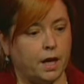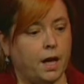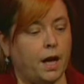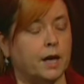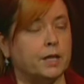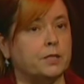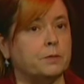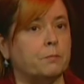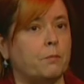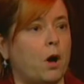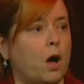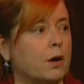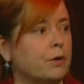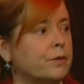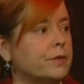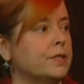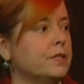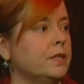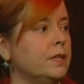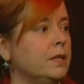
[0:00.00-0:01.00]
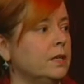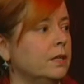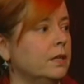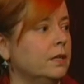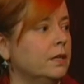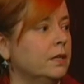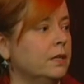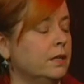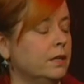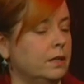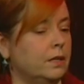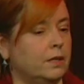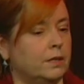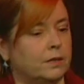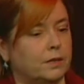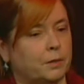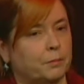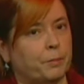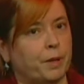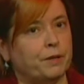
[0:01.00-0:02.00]
A democracy,
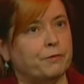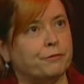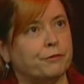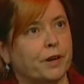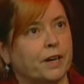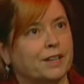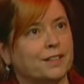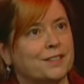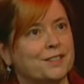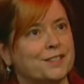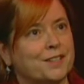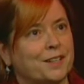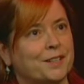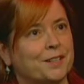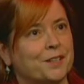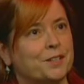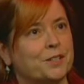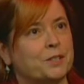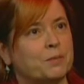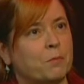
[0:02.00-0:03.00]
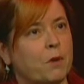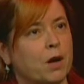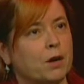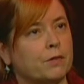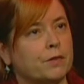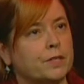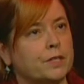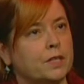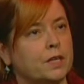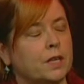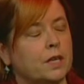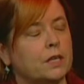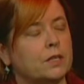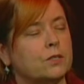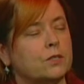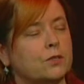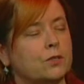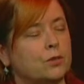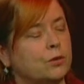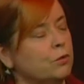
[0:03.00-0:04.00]
Ben Franklin said, democracy
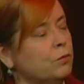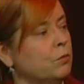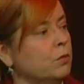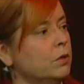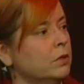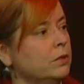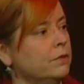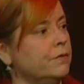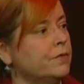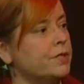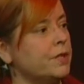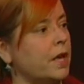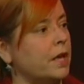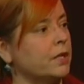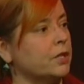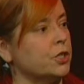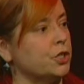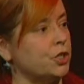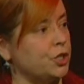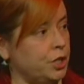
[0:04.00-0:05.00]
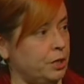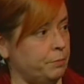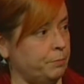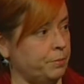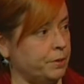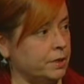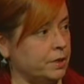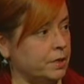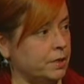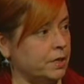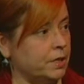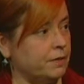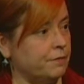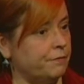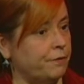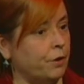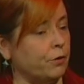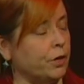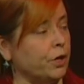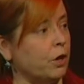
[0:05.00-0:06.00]
is two wolves and a sheep
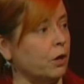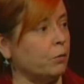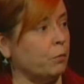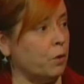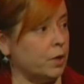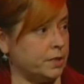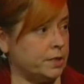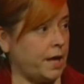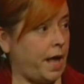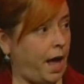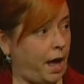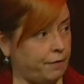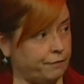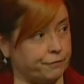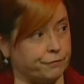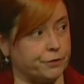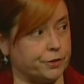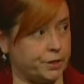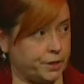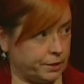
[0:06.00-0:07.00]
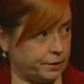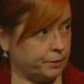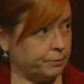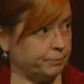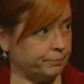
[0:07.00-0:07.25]
voting on what to have for dinner.